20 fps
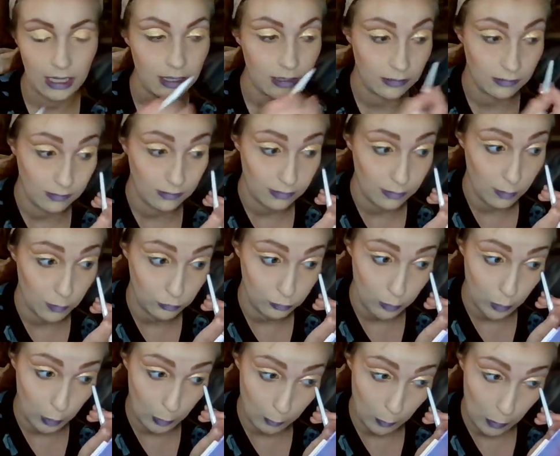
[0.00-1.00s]
This is the
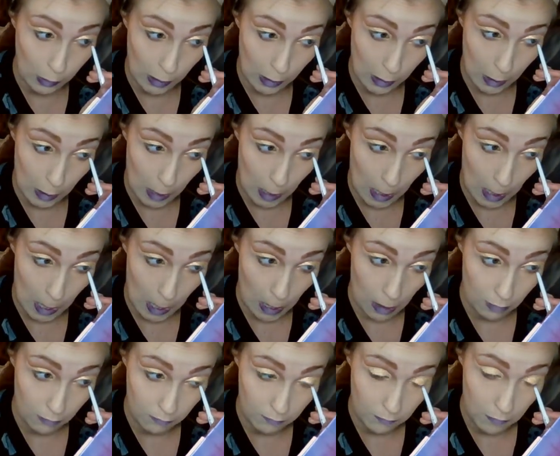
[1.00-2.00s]
most purple liner I
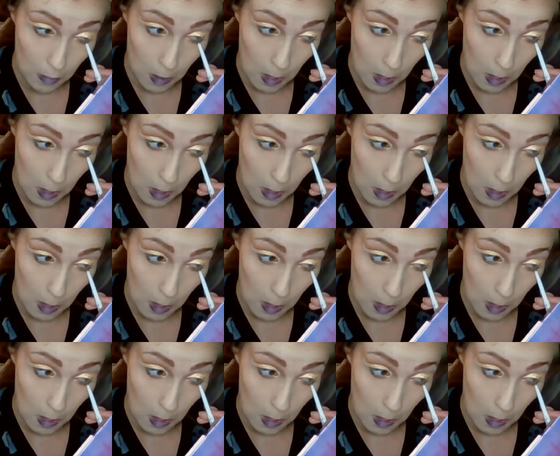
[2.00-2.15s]
have.